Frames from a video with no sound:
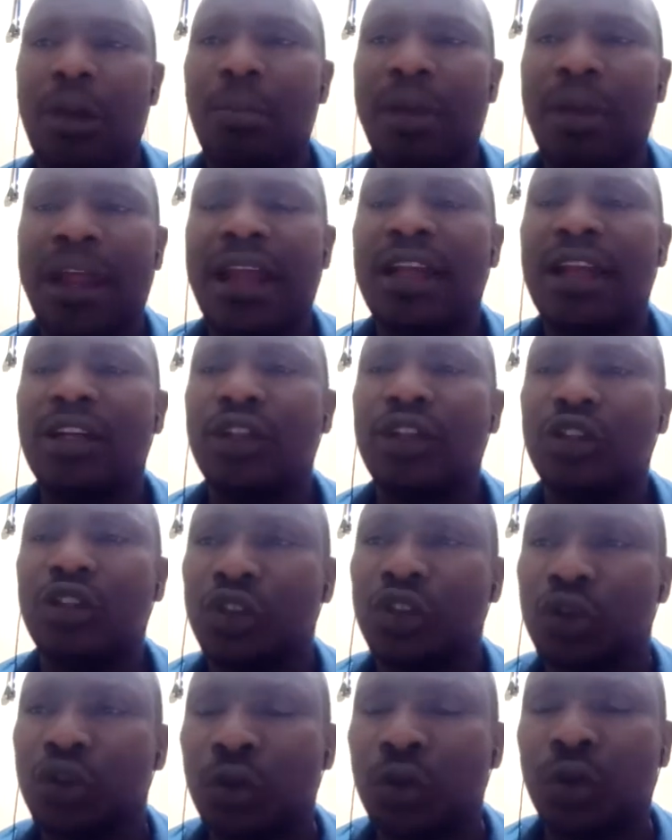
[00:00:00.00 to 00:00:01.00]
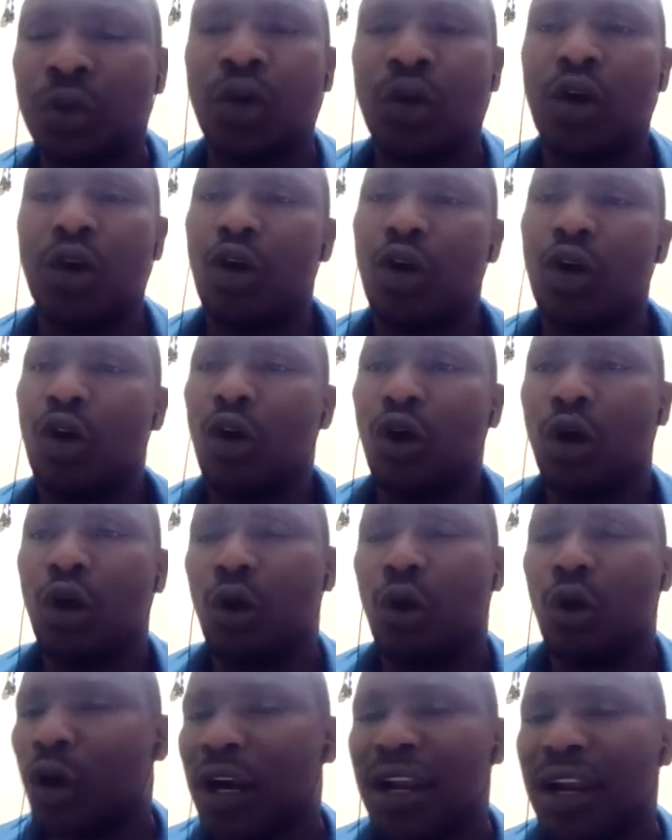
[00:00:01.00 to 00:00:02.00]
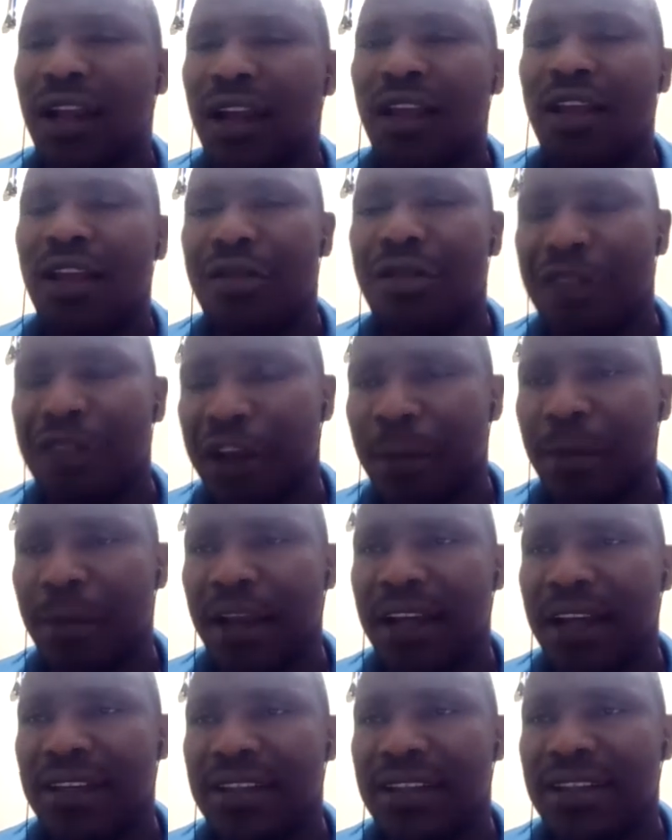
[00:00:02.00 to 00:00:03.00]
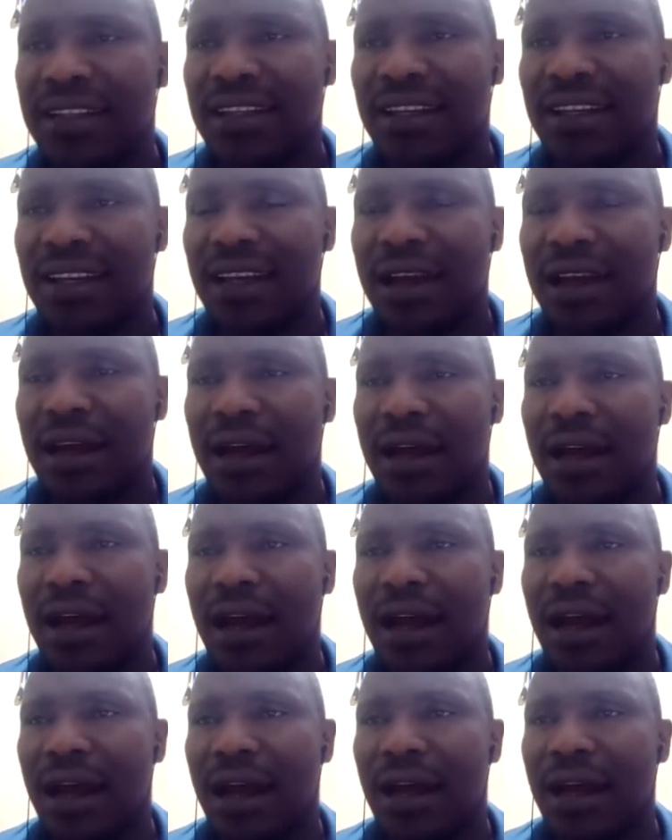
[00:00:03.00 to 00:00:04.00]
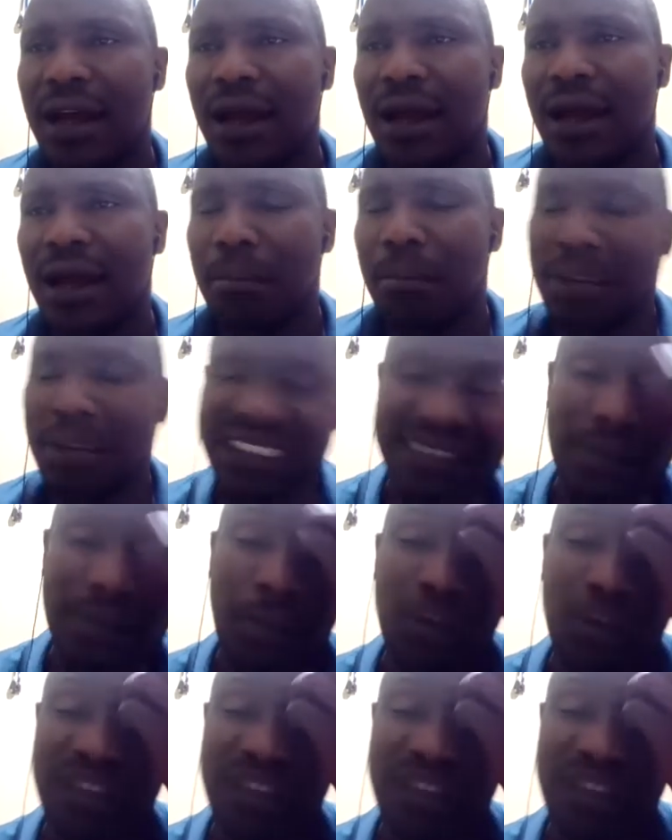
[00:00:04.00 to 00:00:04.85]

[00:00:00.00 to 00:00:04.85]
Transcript: bring 2 or 3 players. Maximum was